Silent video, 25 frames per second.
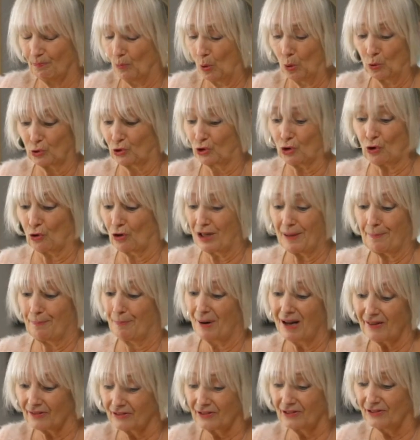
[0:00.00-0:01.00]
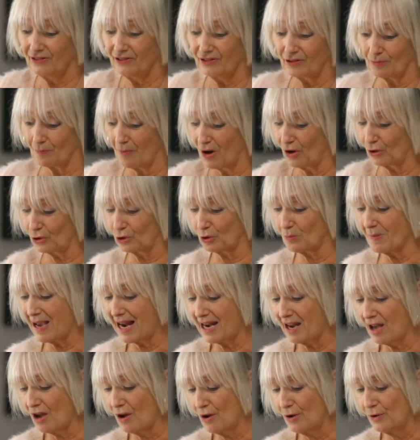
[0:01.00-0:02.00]
more chocolate buttons,
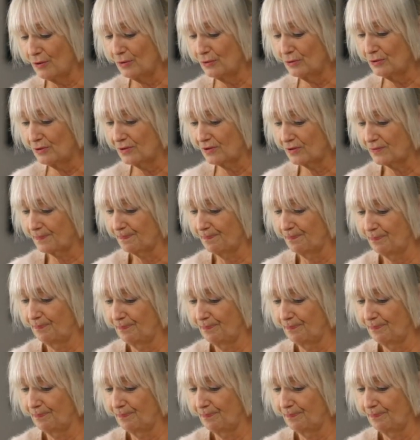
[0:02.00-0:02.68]
marshmallows,